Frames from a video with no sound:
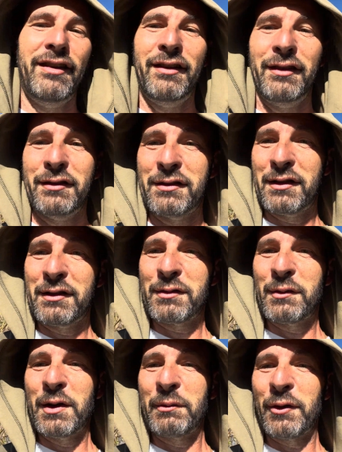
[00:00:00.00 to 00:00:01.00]
things like
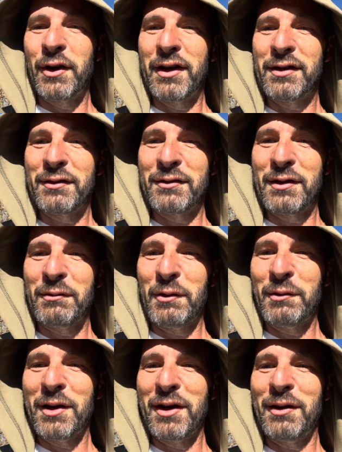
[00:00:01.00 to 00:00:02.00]
swamp grass or something
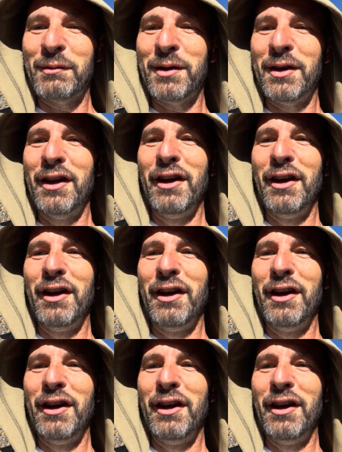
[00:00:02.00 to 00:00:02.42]
behind me.